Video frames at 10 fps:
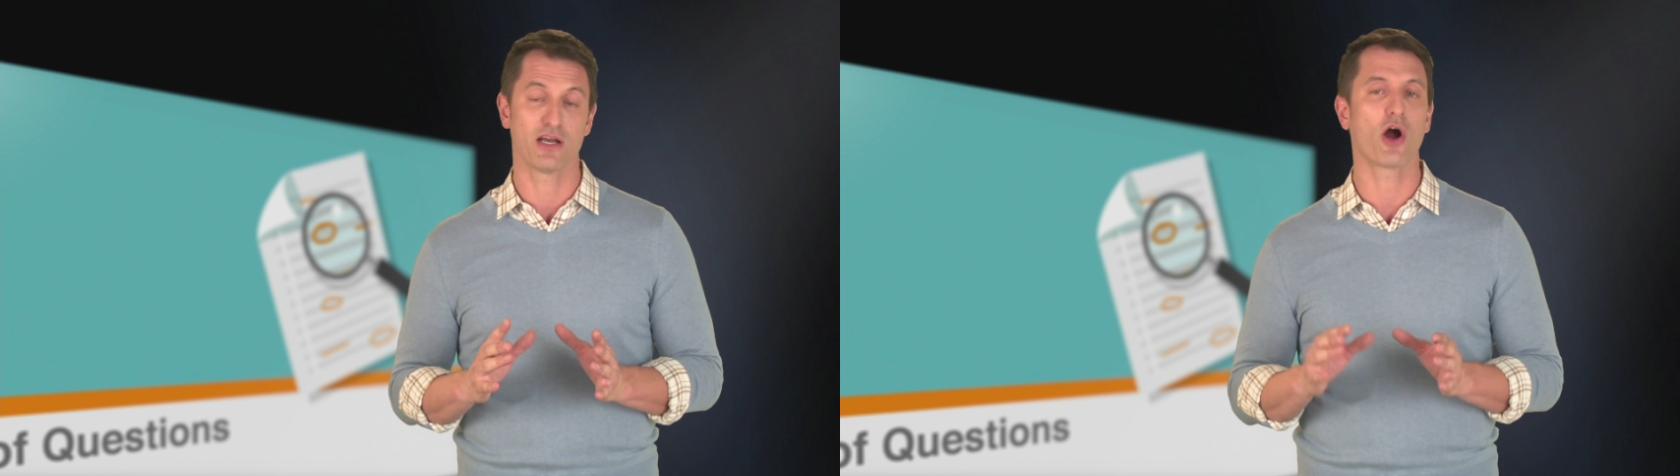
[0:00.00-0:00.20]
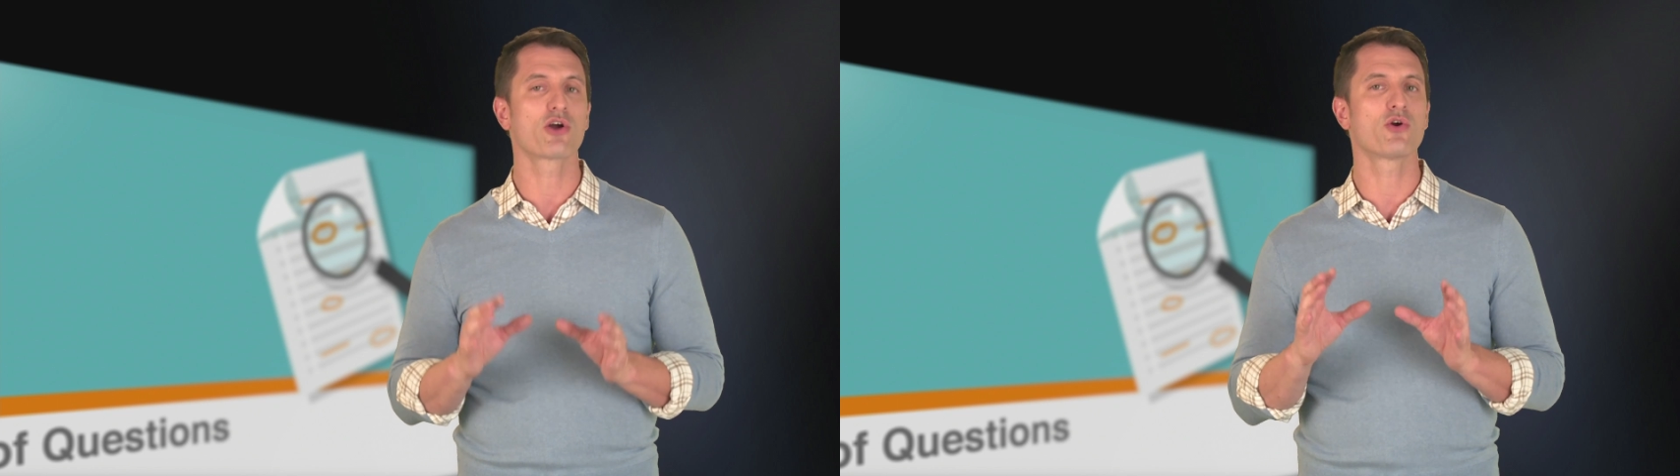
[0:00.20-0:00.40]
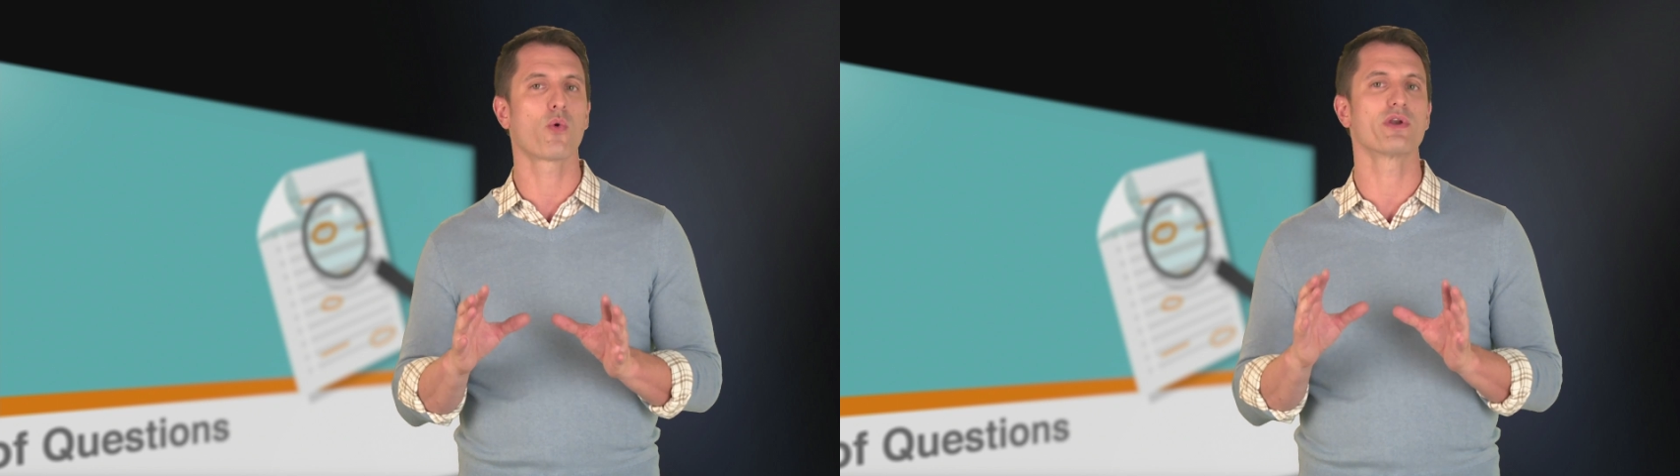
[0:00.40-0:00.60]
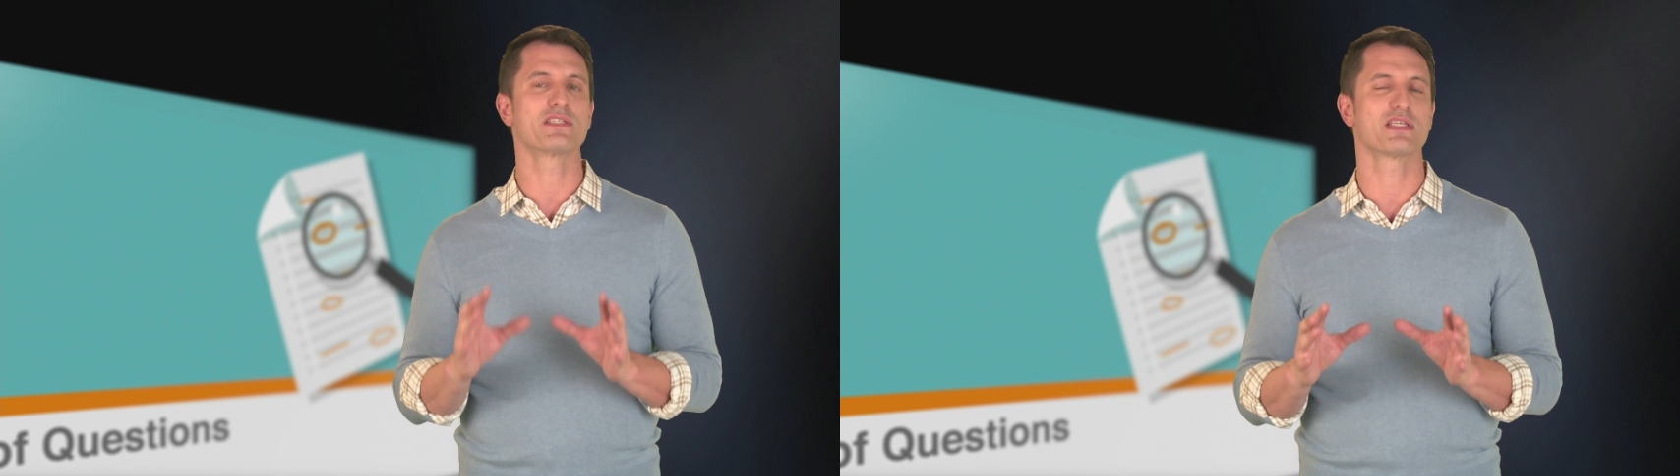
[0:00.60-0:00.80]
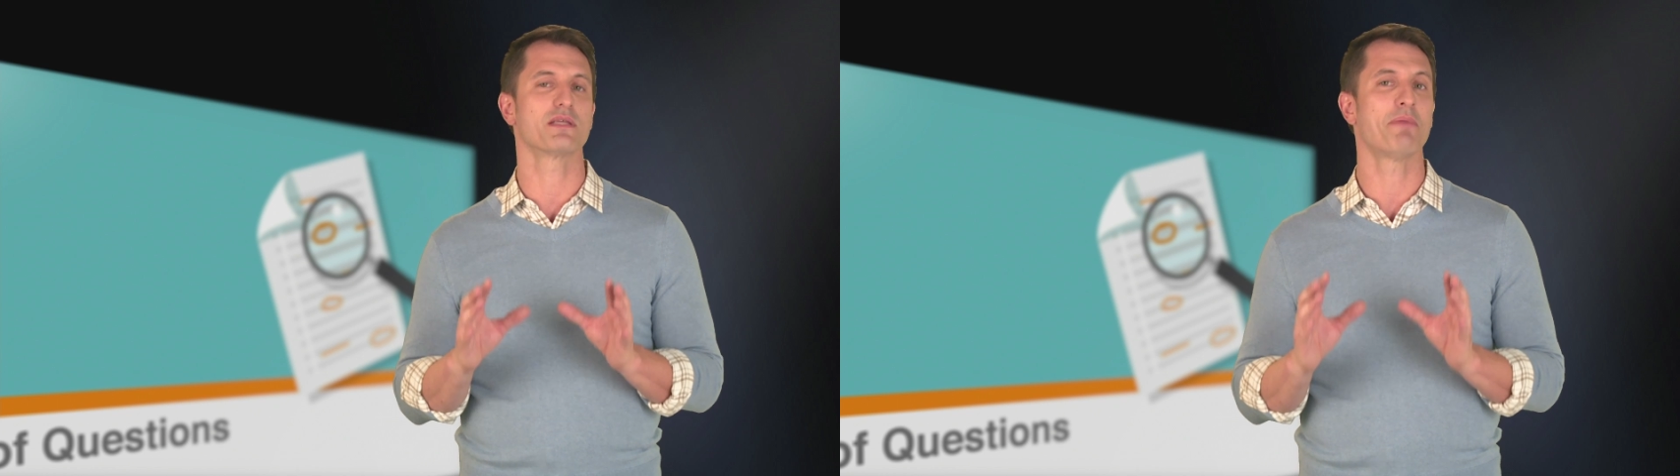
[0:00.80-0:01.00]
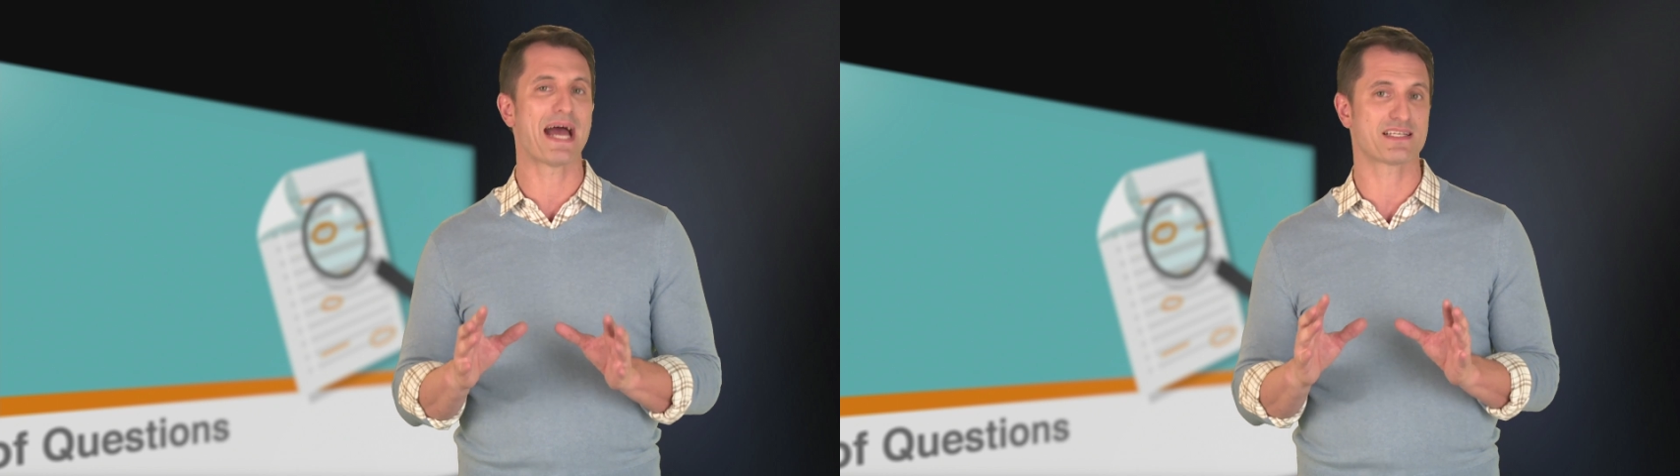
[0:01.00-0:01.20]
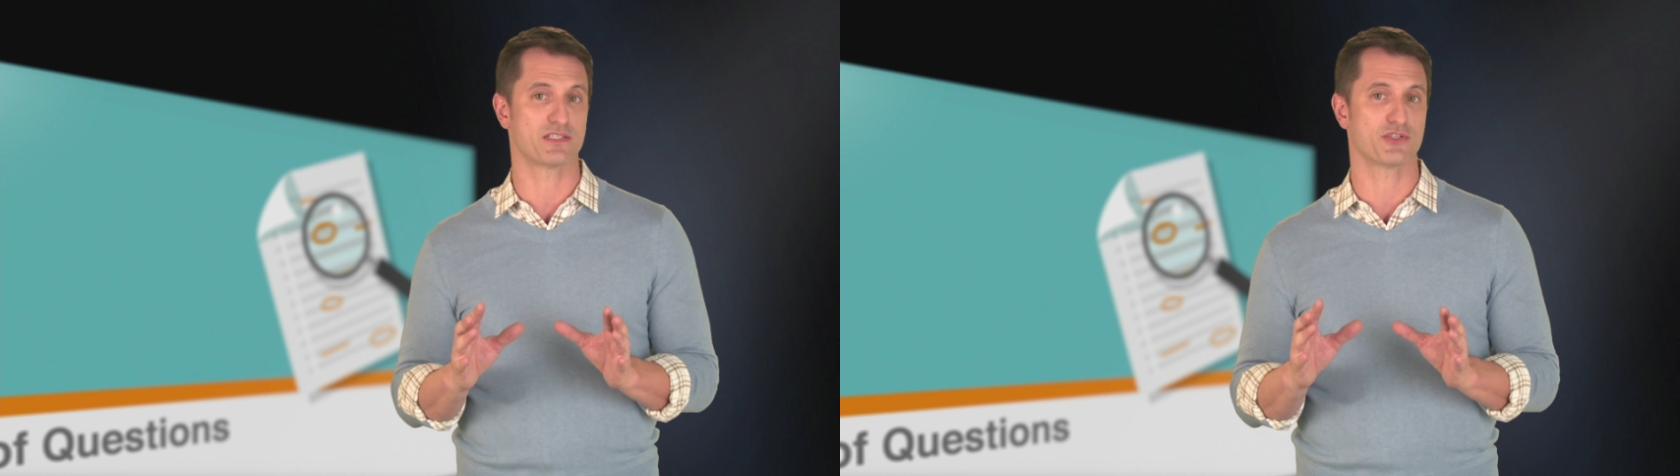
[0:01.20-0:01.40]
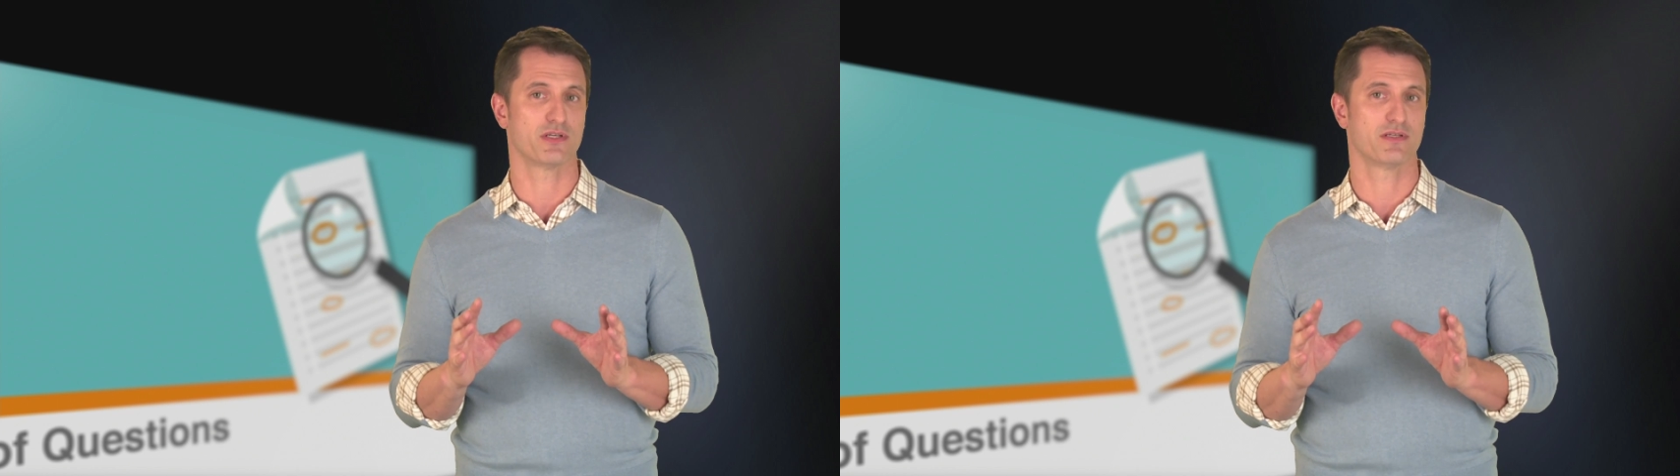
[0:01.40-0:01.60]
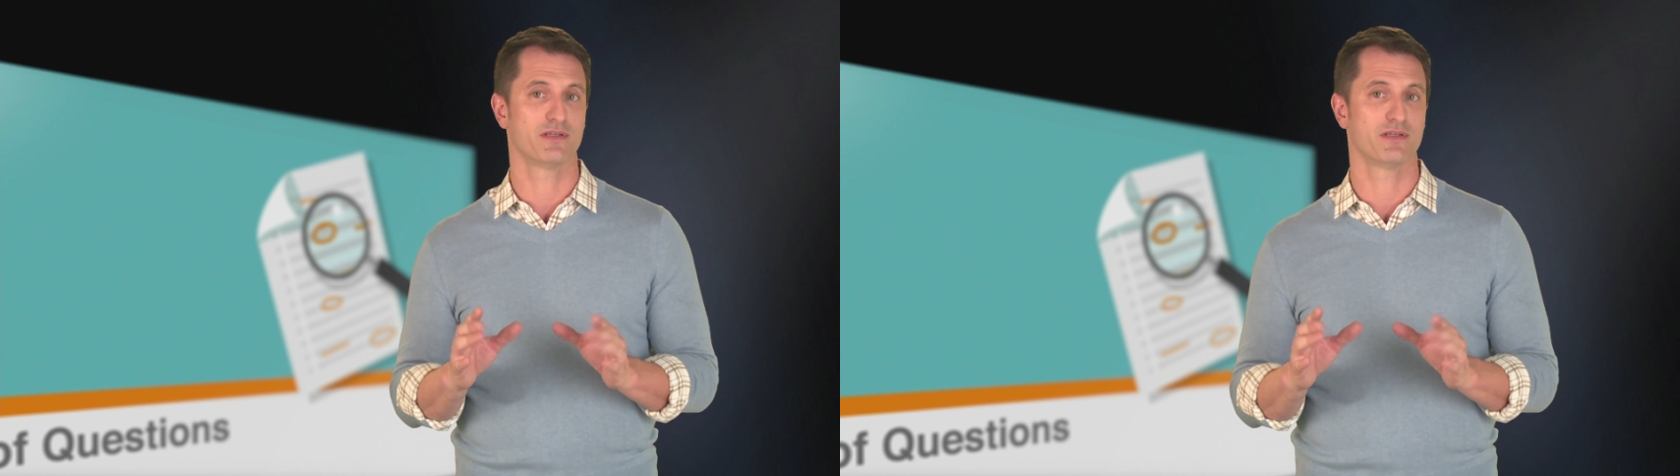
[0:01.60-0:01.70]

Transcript: according to the passage